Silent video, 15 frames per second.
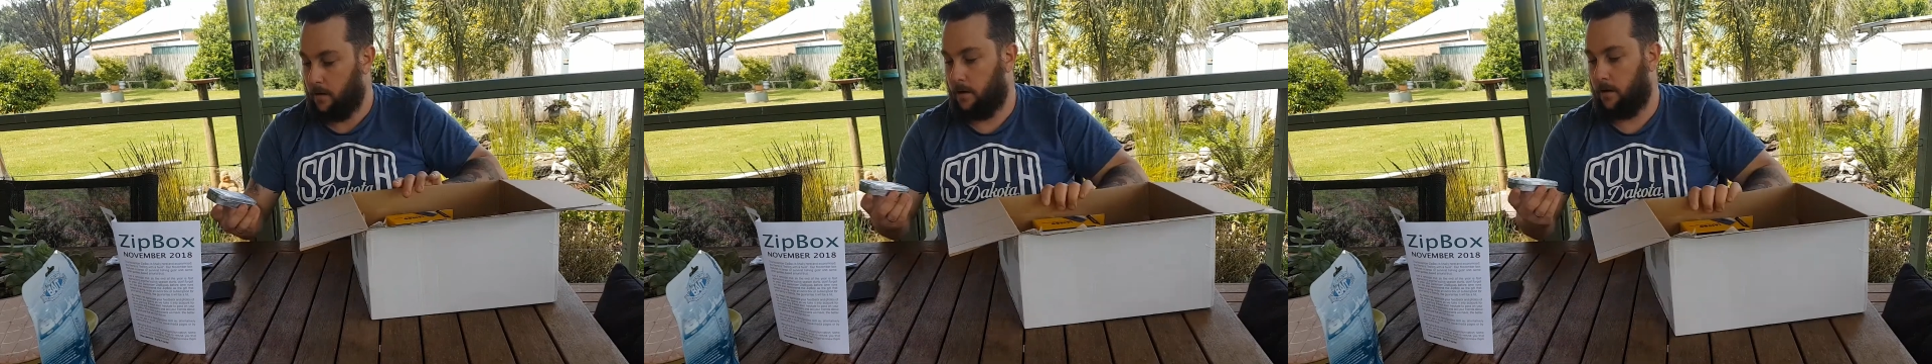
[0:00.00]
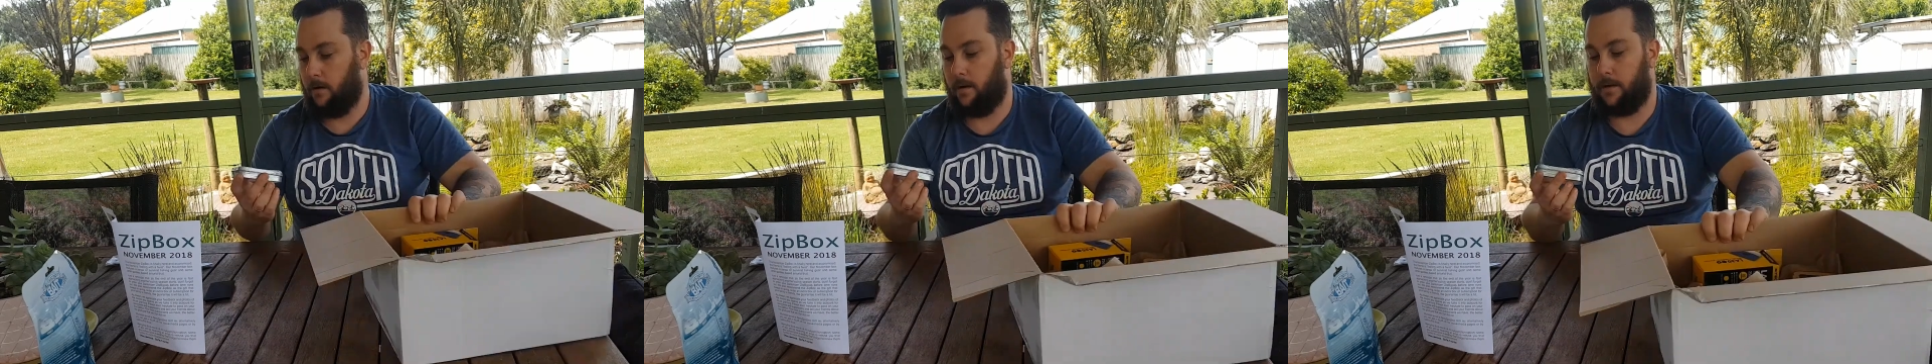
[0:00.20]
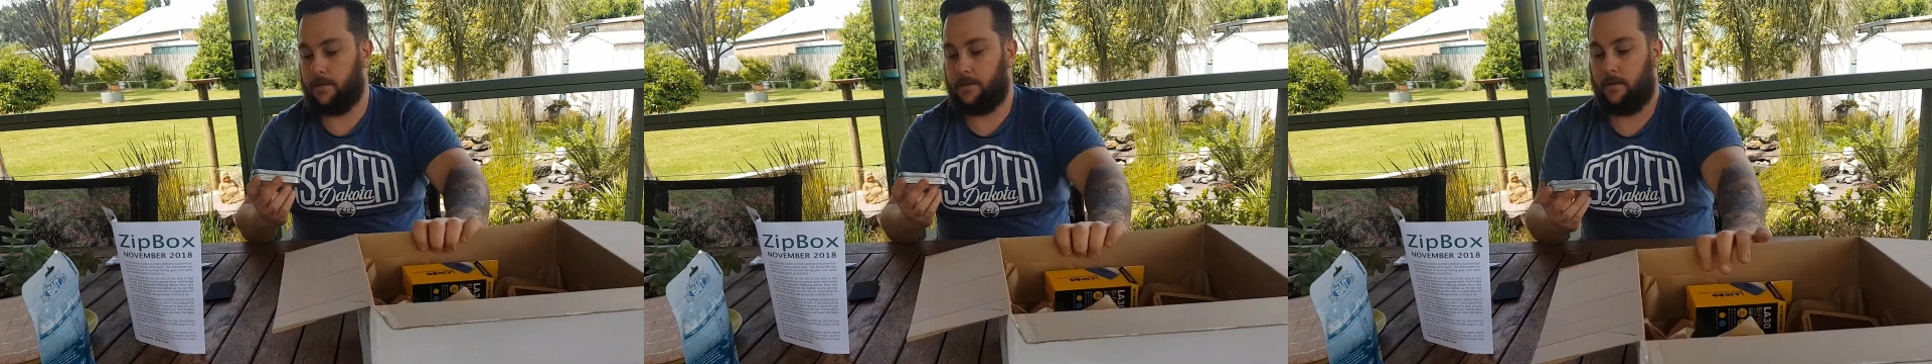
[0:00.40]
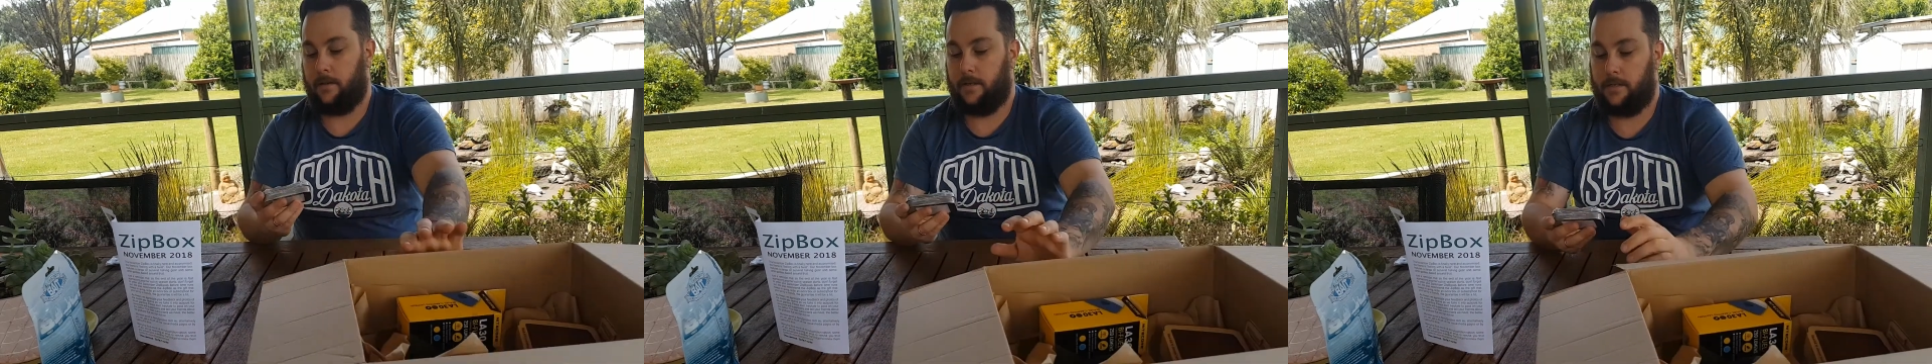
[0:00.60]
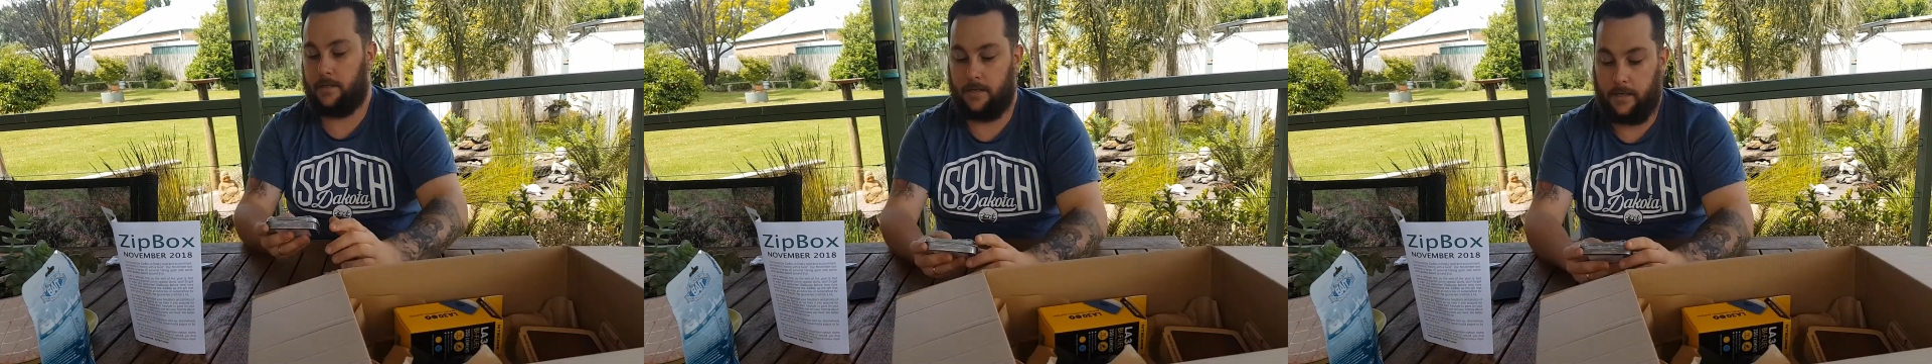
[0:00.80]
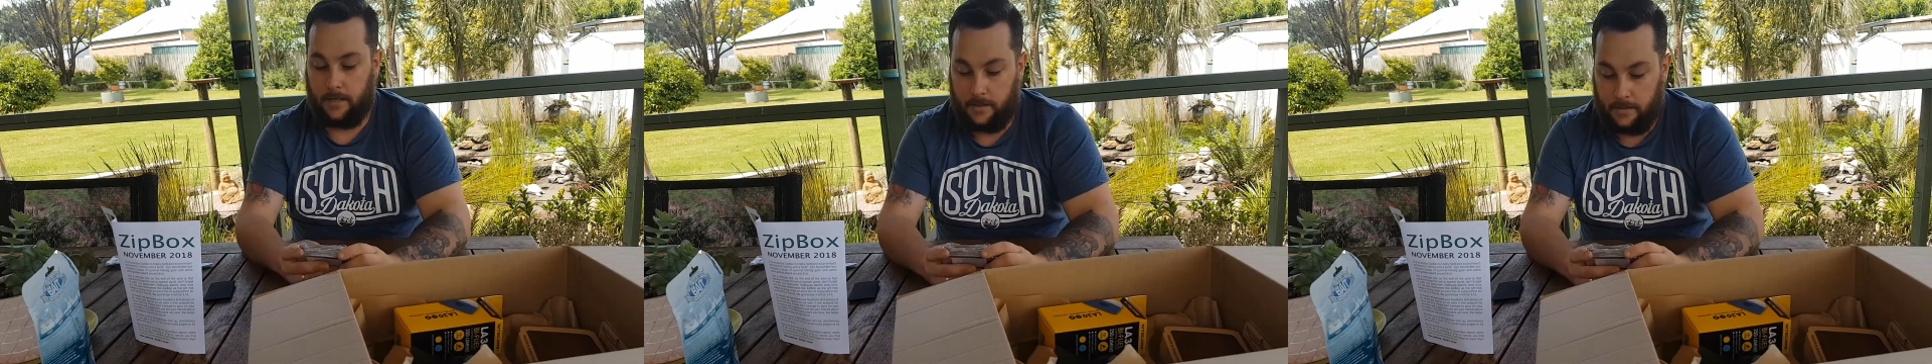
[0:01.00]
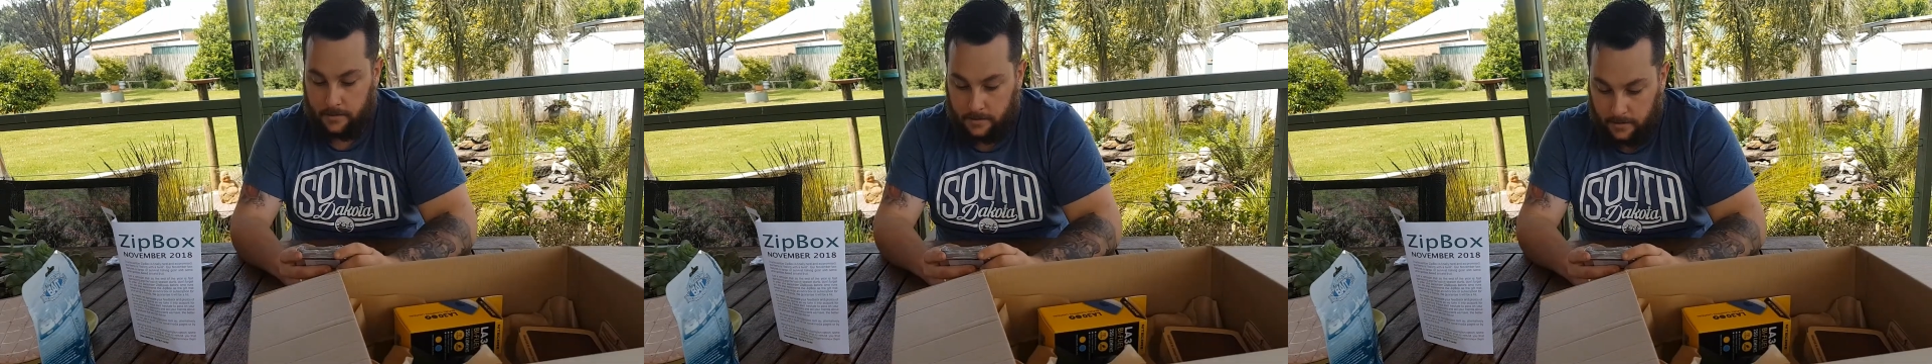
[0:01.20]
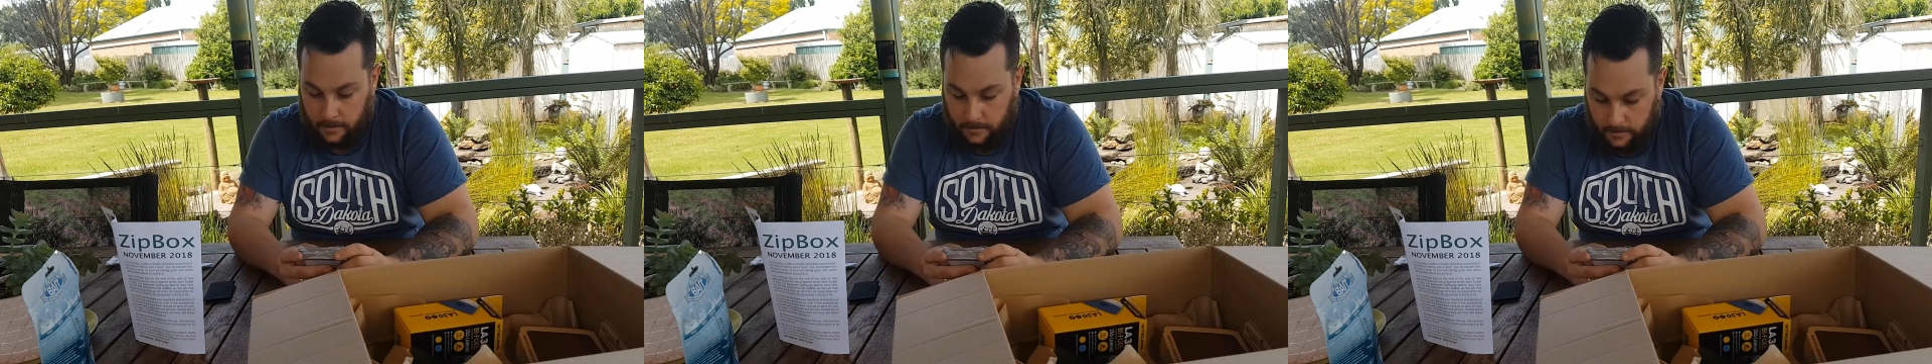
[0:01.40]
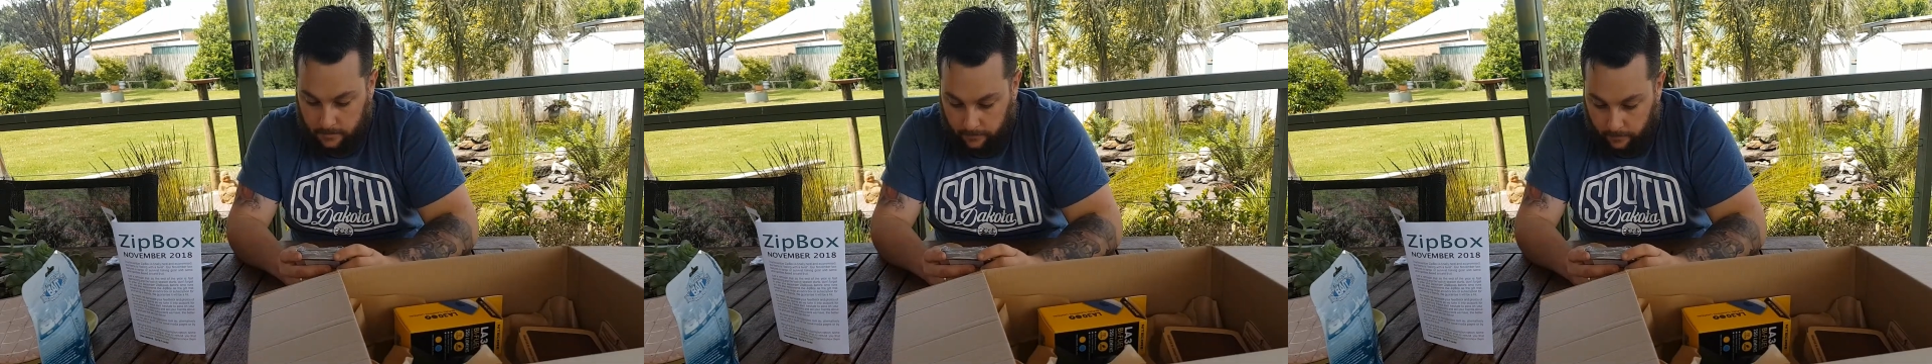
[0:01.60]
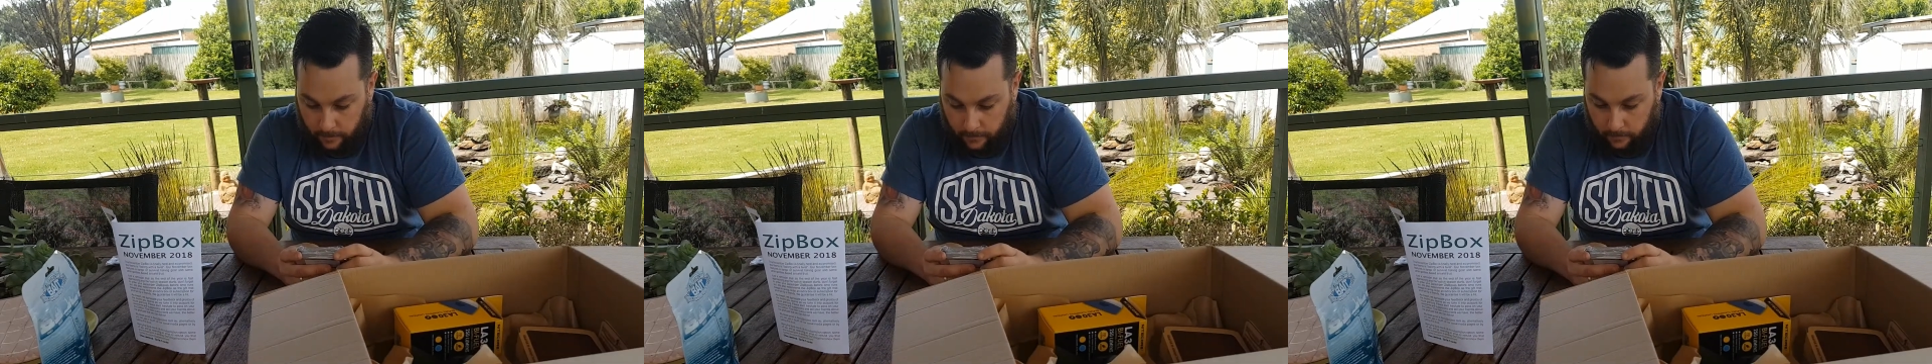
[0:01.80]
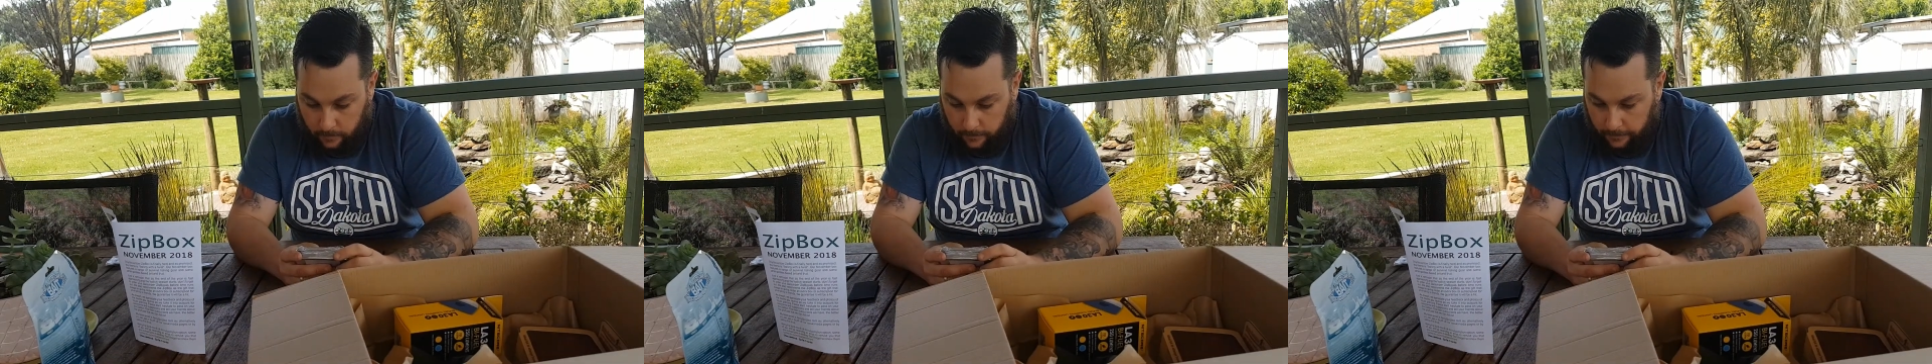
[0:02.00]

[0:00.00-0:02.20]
Alright, so this is the survival